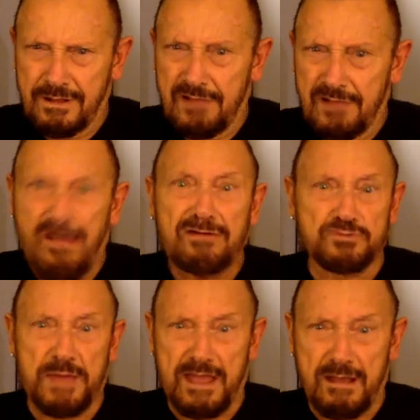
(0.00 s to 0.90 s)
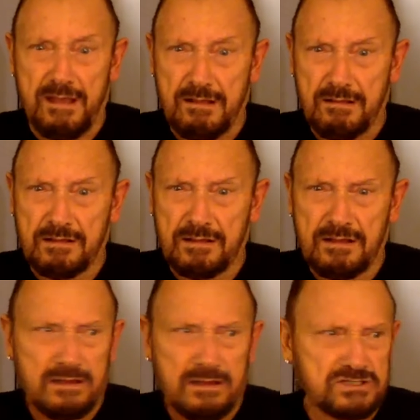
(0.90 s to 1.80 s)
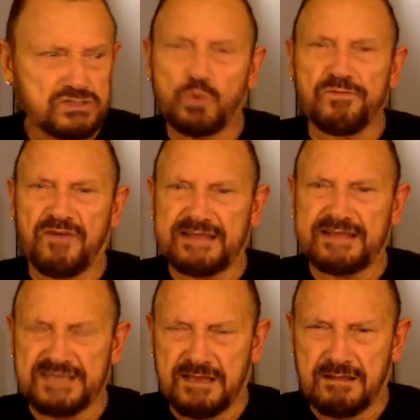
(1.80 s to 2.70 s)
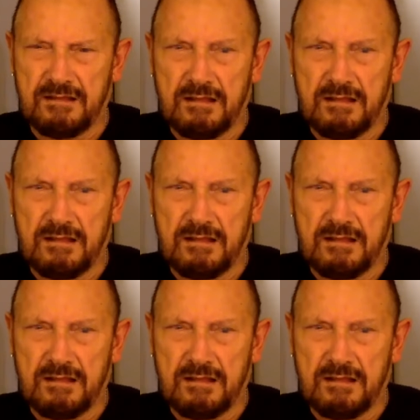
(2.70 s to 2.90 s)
around me, sword fighting.